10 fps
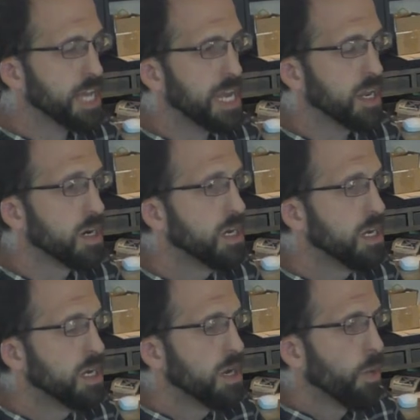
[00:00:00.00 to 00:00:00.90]
Taylor,
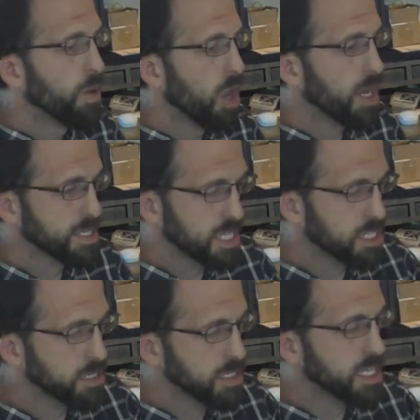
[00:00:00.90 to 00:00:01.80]
we lost
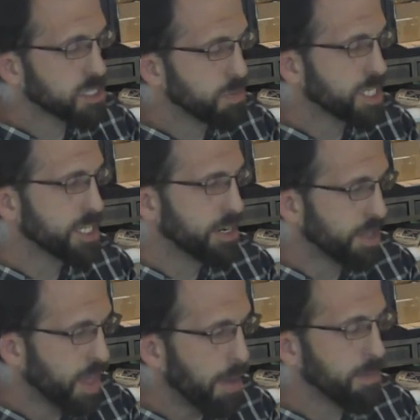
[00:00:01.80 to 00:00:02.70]
this missionary
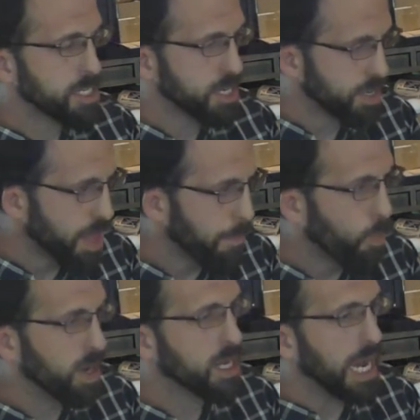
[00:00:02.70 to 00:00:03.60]
and that missionary. That
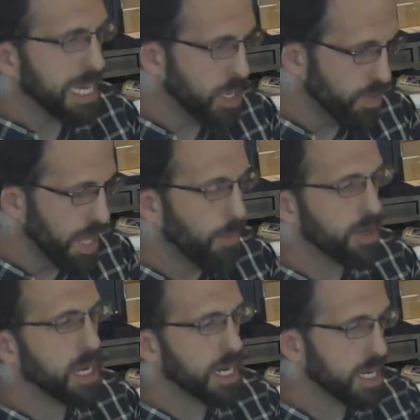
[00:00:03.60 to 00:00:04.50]
one got killed. That
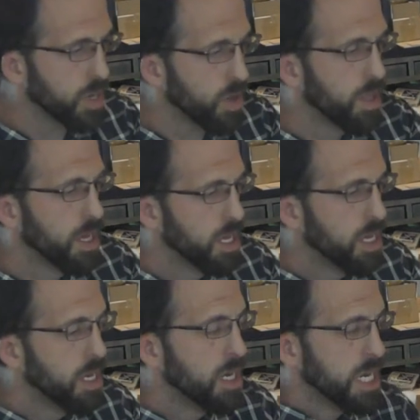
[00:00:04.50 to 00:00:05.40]
one got killed.
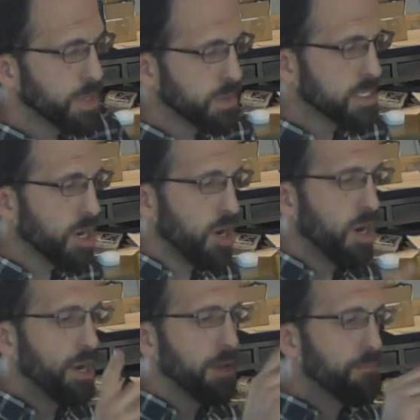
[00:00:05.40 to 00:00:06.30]
He would
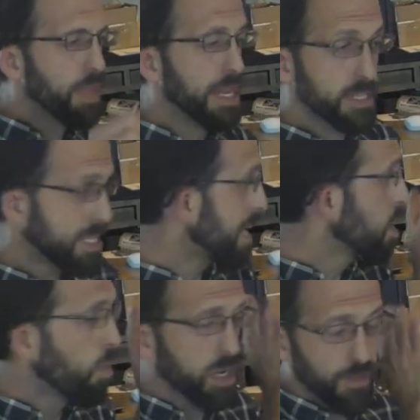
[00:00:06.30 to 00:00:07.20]
turn, and the
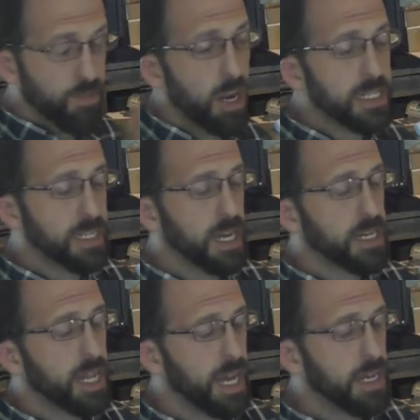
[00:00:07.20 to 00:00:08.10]
second work of grace
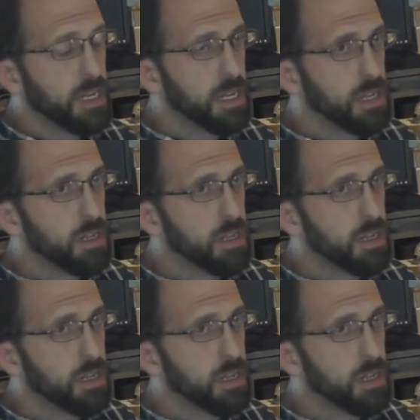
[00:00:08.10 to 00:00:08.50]
that